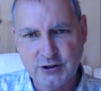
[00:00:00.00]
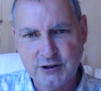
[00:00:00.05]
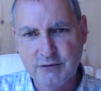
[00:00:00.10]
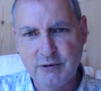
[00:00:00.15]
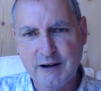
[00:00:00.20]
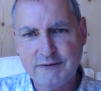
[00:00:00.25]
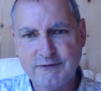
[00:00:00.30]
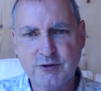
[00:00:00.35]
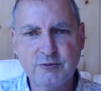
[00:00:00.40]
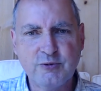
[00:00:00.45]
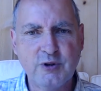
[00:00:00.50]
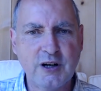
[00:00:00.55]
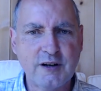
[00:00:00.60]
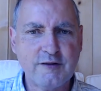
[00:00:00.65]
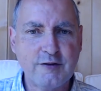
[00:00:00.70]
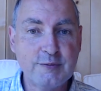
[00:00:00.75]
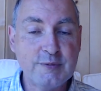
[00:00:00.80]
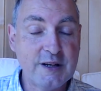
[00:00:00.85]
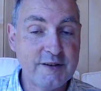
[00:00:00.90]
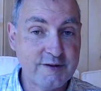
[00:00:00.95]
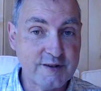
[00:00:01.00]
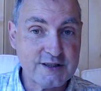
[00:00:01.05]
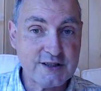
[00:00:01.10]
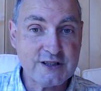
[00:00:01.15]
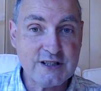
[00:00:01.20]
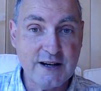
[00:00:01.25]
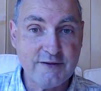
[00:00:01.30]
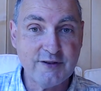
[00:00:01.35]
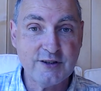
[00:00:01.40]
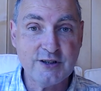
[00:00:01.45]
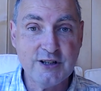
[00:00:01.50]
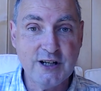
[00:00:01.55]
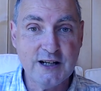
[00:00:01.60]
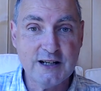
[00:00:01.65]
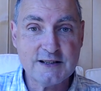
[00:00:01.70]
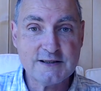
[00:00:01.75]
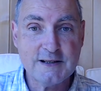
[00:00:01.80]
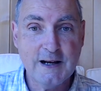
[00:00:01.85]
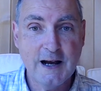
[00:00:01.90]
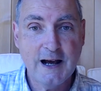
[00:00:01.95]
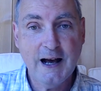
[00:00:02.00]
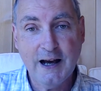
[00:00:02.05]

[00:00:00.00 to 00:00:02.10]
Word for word: you have to work for me for seven years,